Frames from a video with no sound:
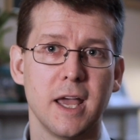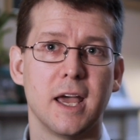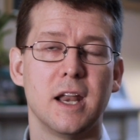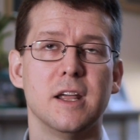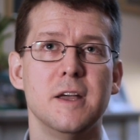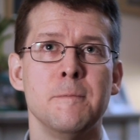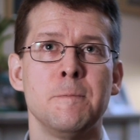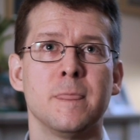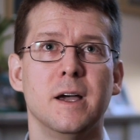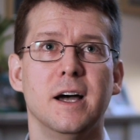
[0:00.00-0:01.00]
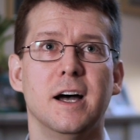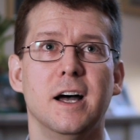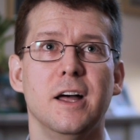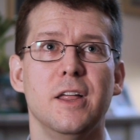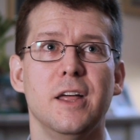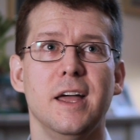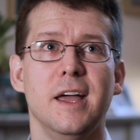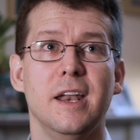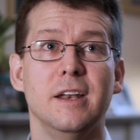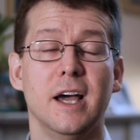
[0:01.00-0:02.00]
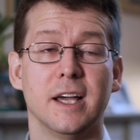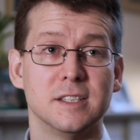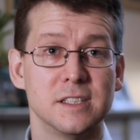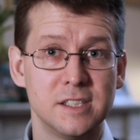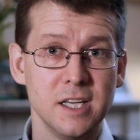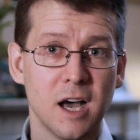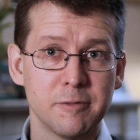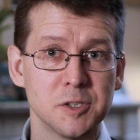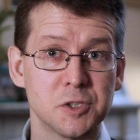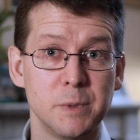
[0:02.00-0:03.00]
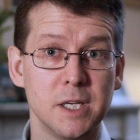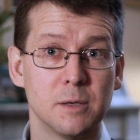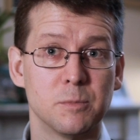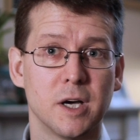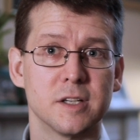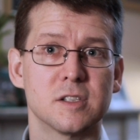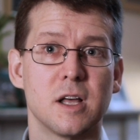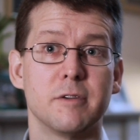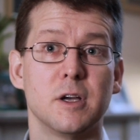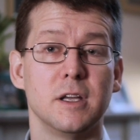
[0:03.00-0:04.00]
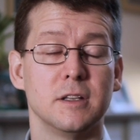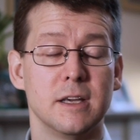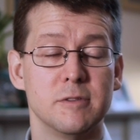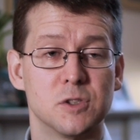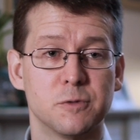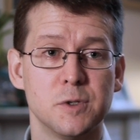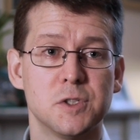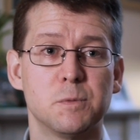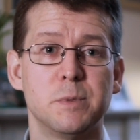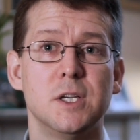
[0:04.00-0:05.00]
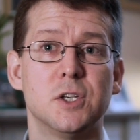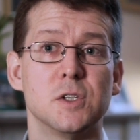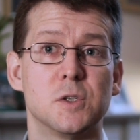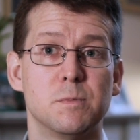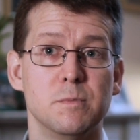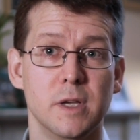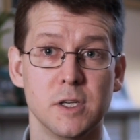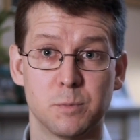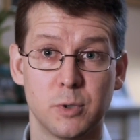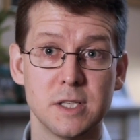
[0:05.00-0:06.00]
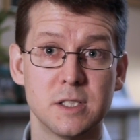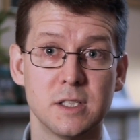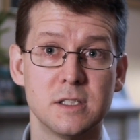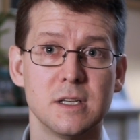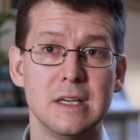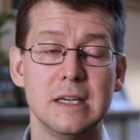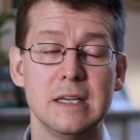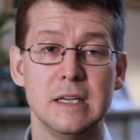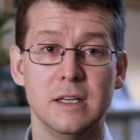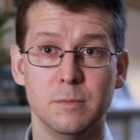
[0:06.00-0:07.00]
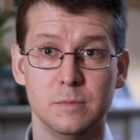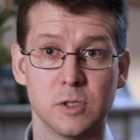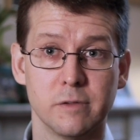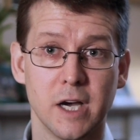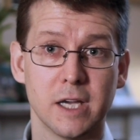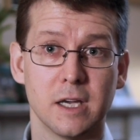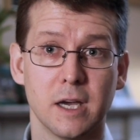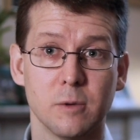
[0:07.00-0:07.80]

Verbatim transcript: And uh, and I got to see Havel speak in Bratislava. Gave his first speech as as president in Slovakia.